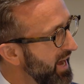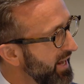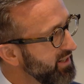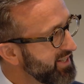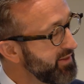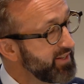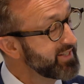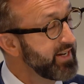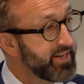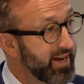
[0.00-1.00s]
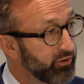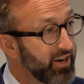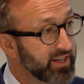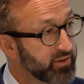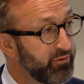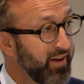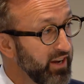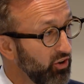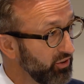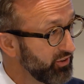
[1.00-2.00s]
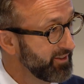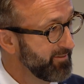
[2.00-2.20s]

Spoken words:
And he said, this endeavor has failed.